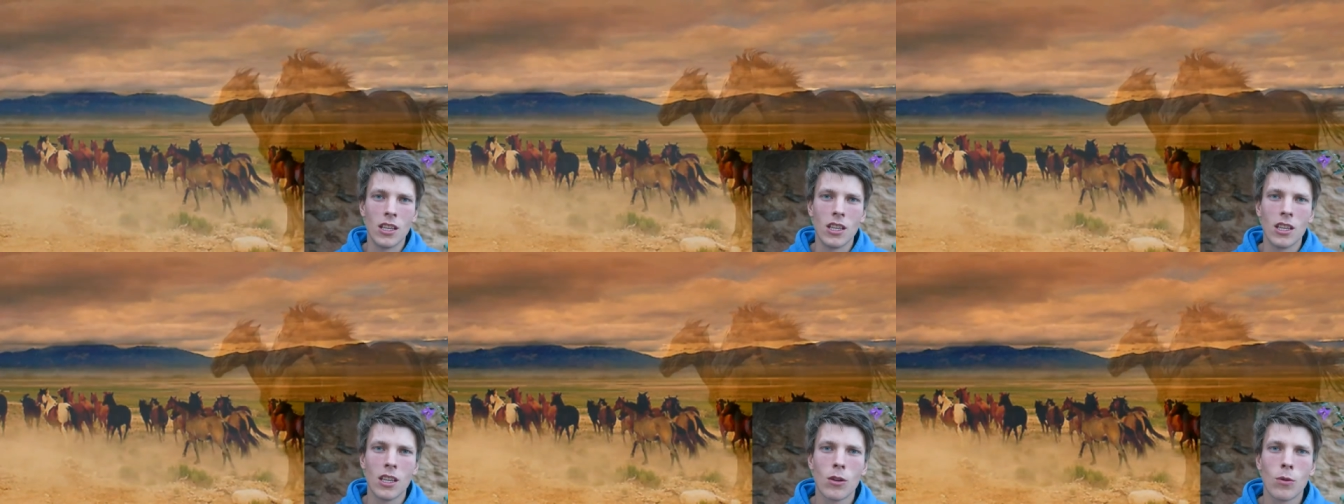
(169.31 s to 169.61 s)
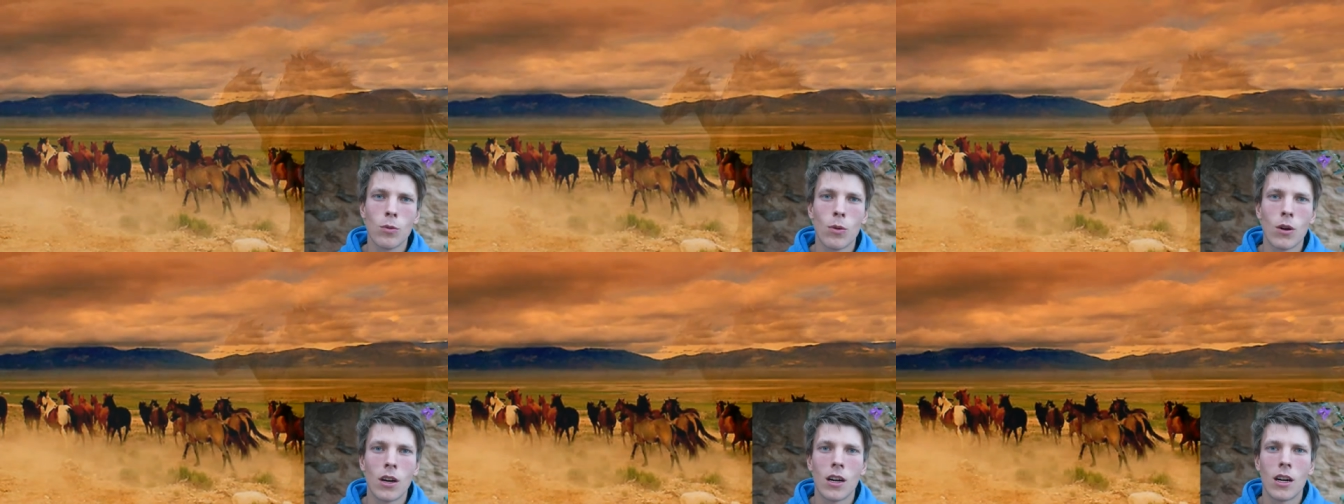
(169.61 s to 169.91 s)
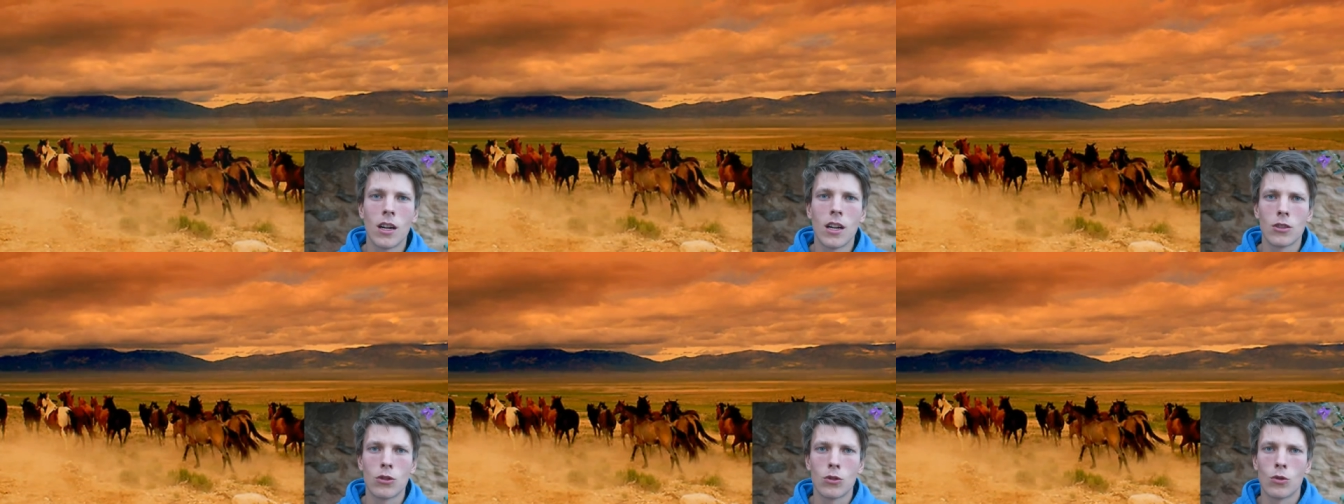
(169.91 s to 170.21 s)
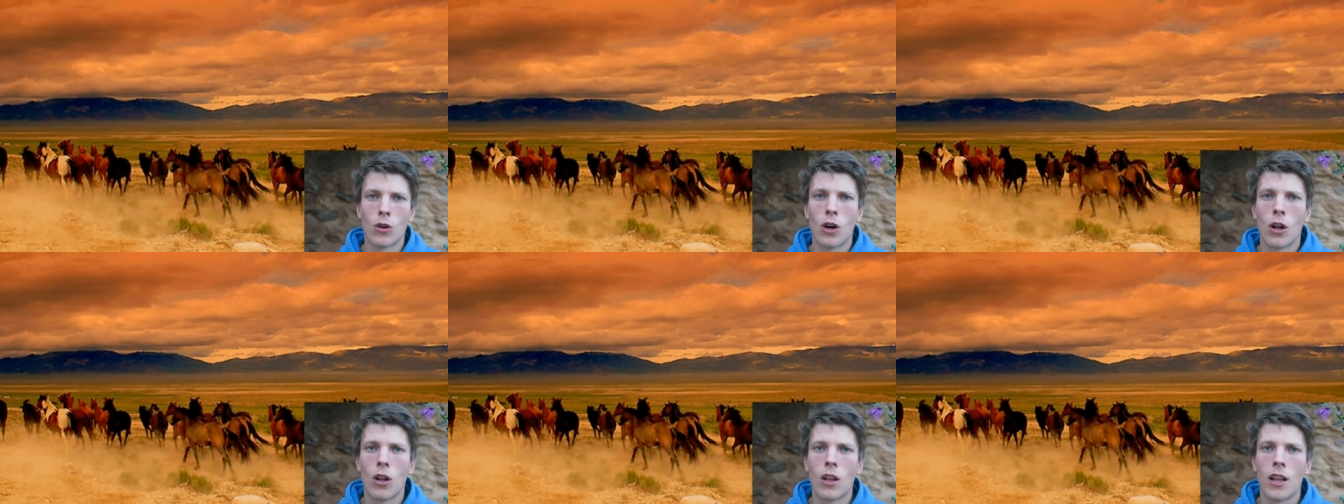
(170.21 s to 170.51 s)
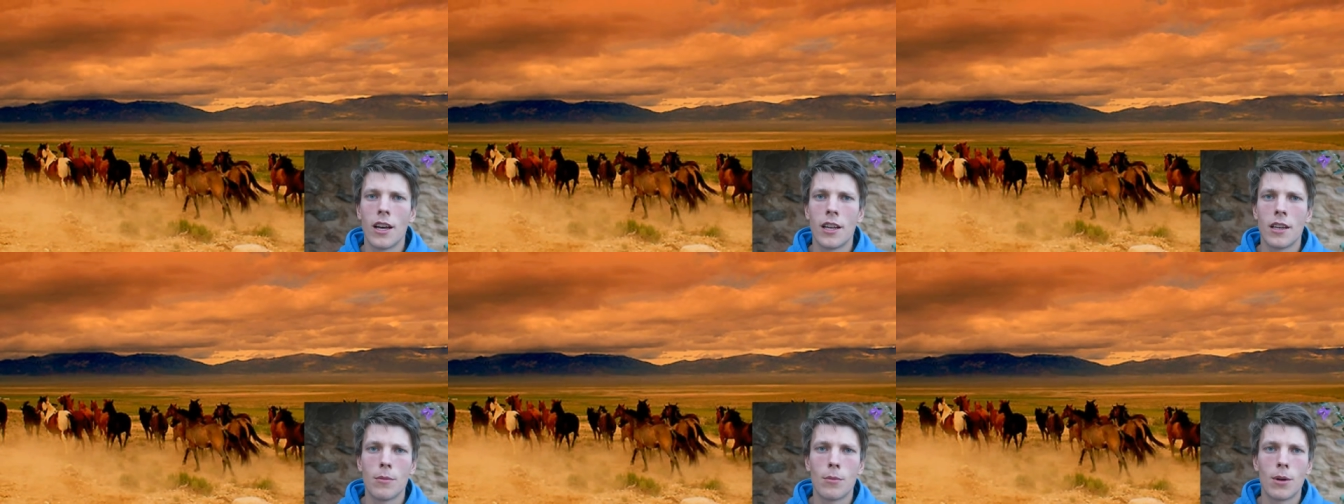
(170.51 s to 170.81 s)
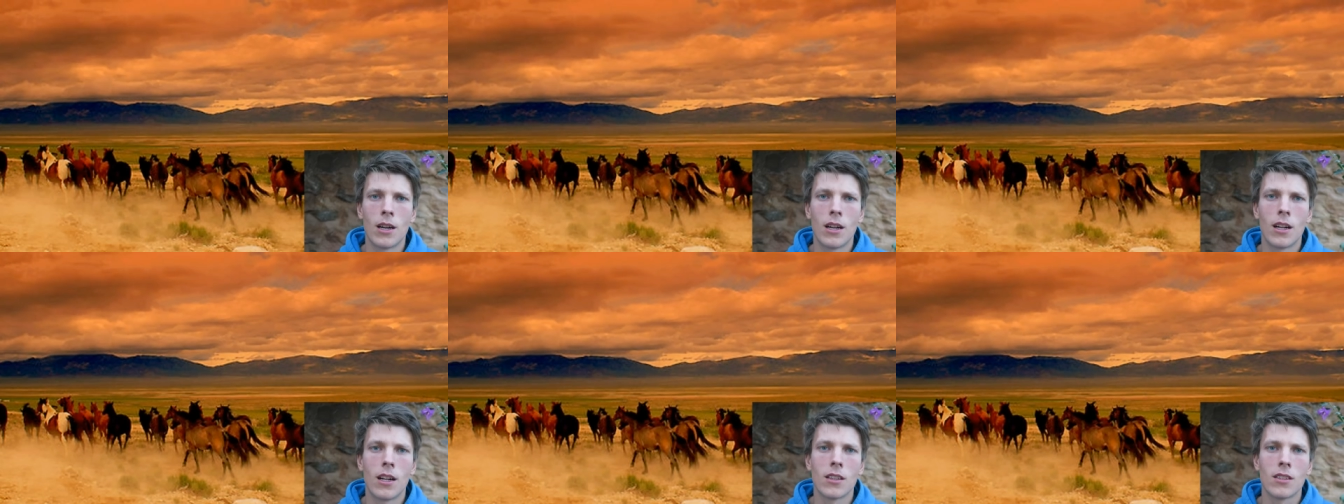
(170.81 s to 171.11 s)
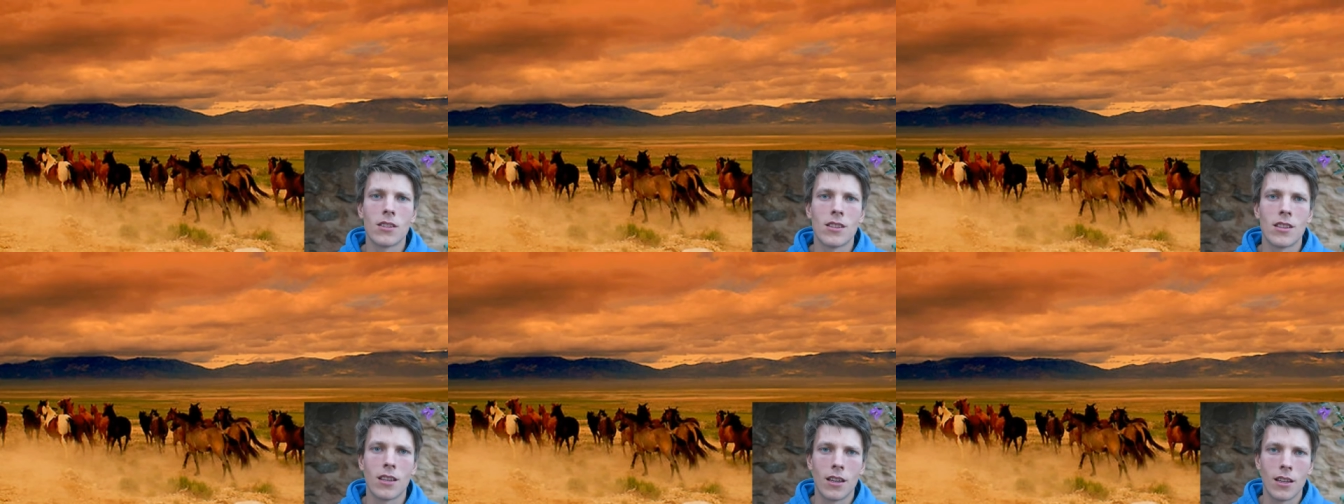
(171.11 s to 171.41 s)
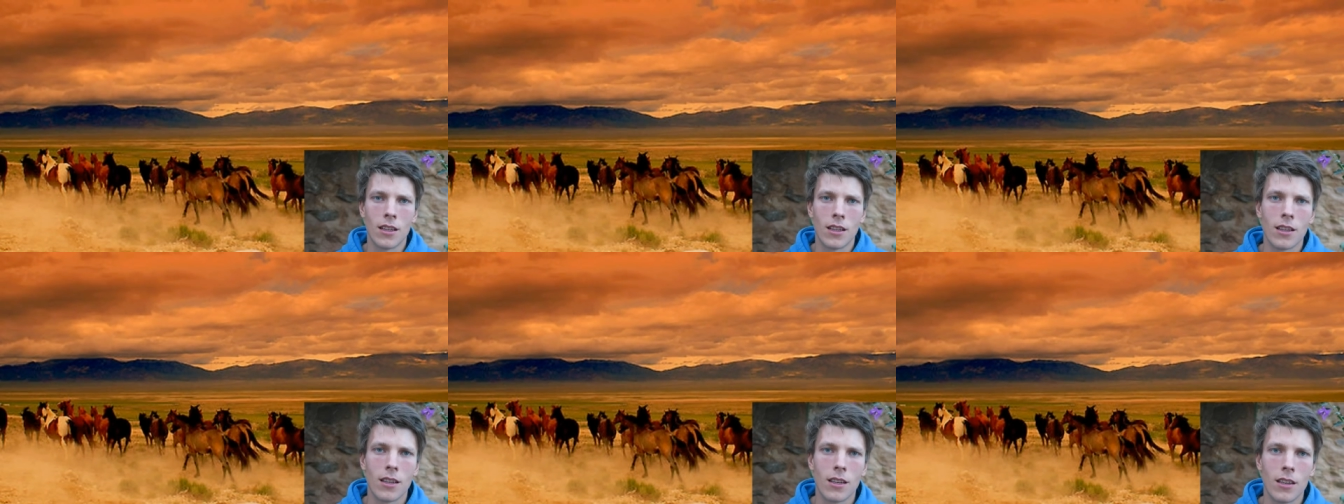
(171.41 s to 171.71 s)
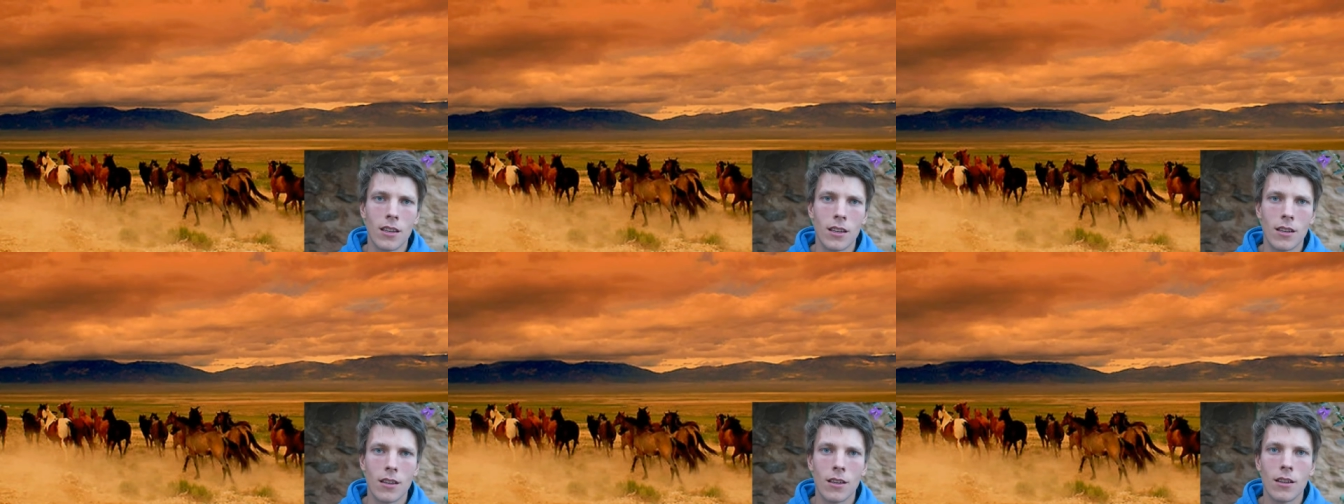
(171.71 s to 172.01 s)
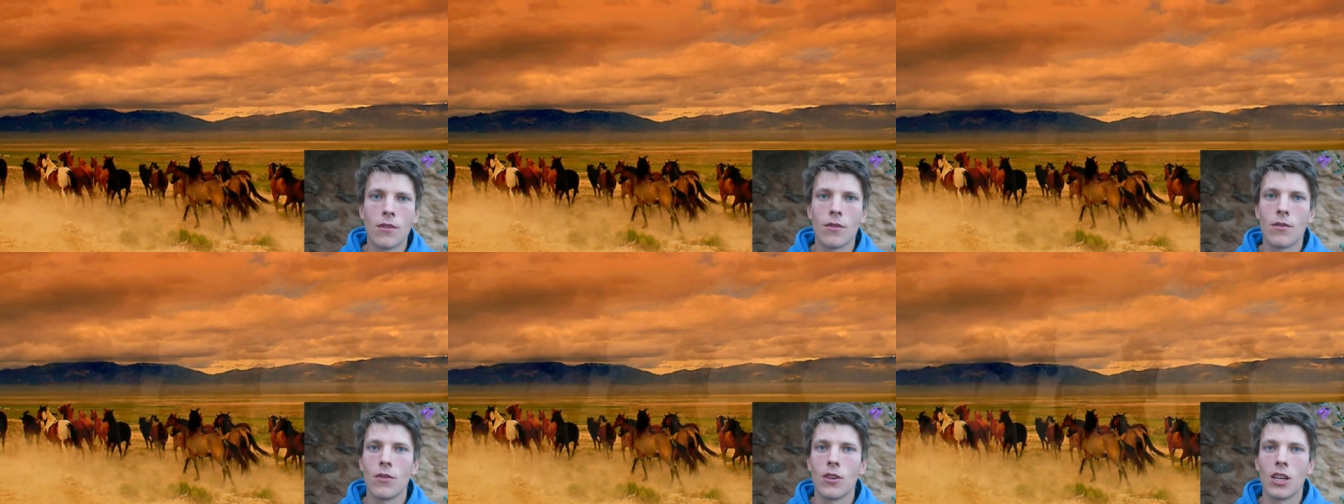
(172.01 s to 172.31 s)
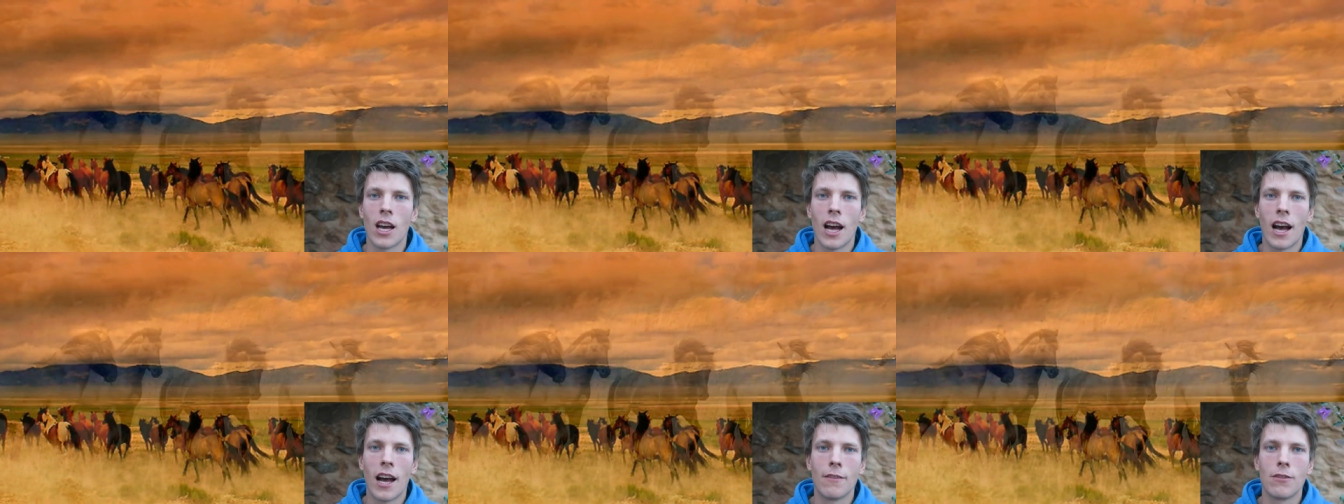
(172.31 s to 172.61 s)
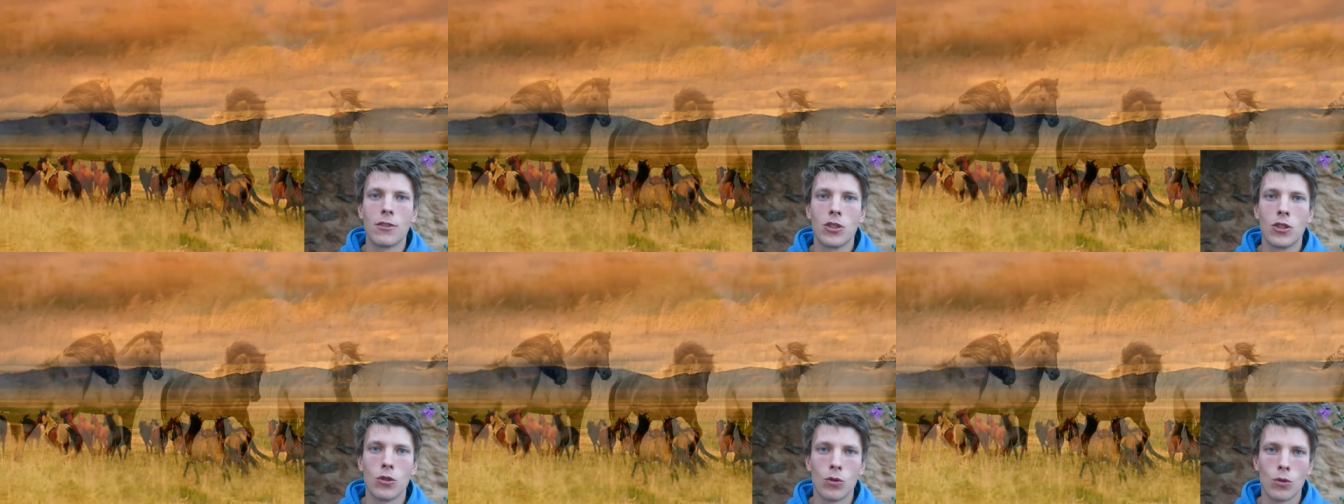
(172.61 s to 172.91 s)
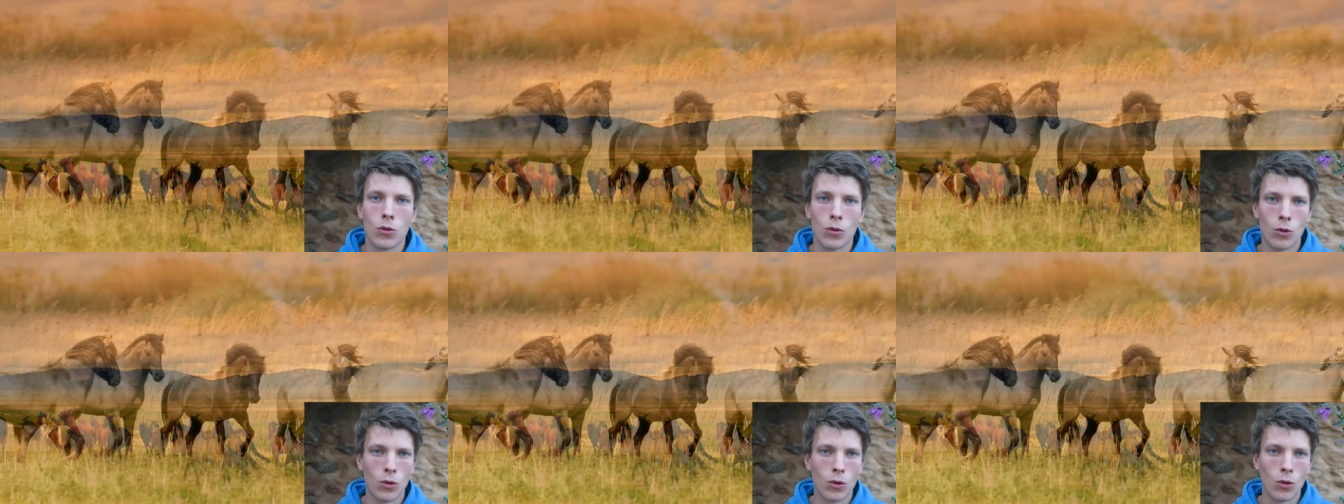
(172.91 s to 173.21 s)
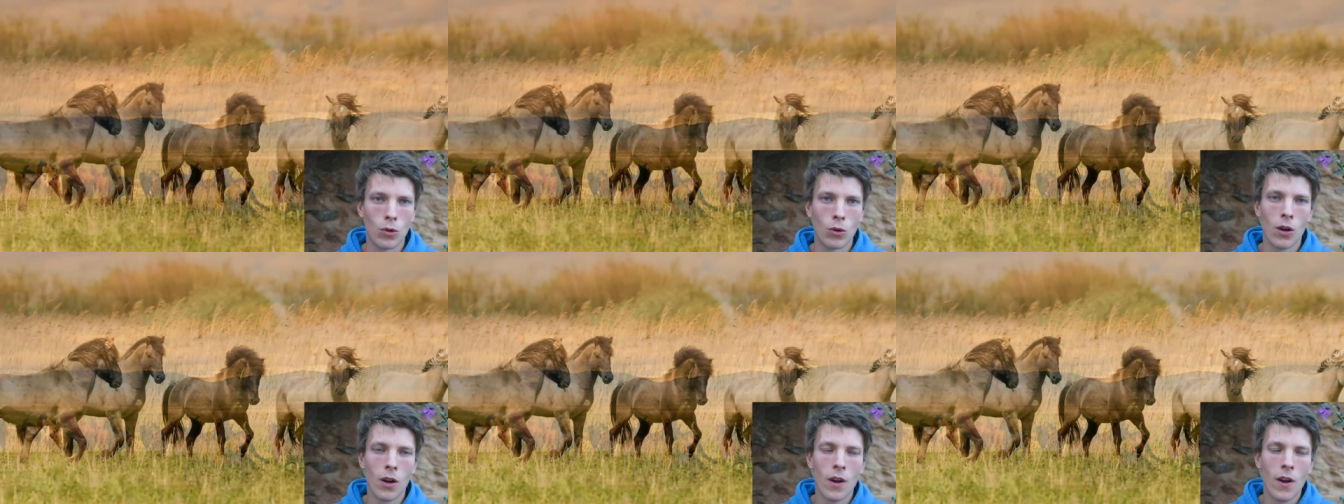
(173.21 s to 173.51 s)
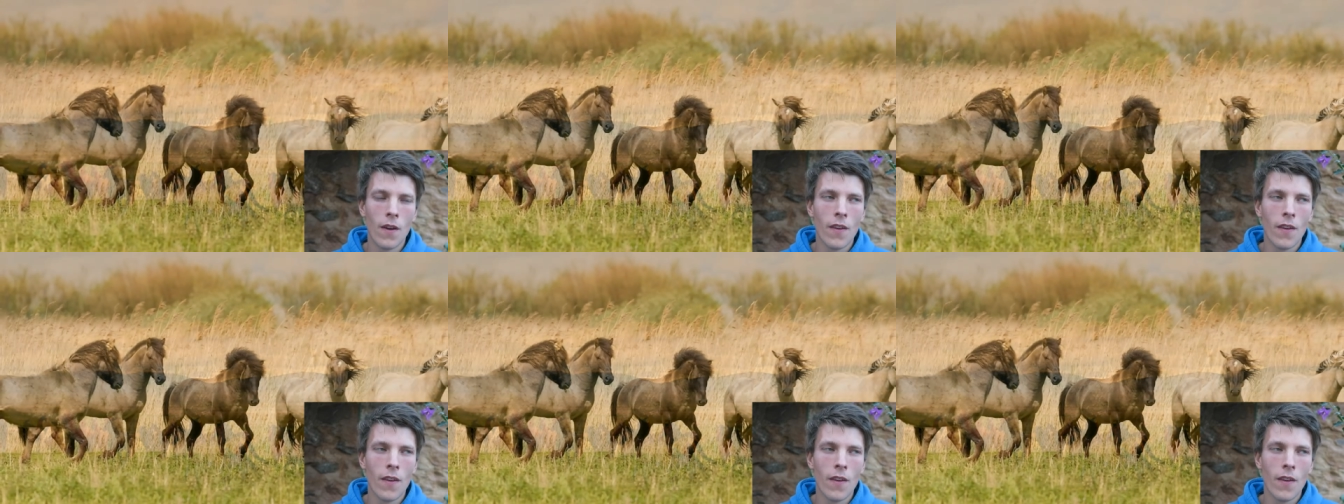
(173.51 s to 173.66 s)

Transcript: equal to all animals and we have to